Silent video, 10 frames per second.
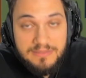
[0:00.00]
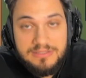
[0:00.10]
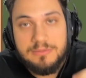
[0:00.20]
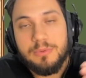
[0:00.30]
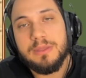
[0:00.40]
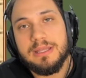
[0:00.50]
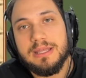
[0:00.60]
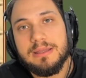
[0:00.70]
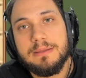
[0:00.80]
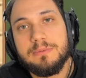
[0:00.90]
It's per
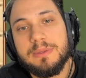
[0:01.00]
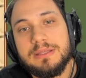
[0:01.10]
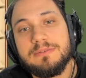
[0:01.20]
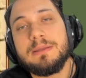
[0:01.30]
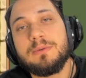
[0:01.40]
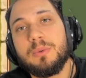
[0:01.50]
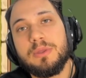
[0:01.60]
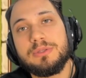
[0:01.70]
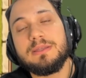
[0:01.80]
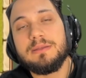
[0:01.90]
day,
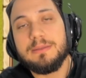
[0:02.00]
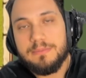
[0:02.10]
$25.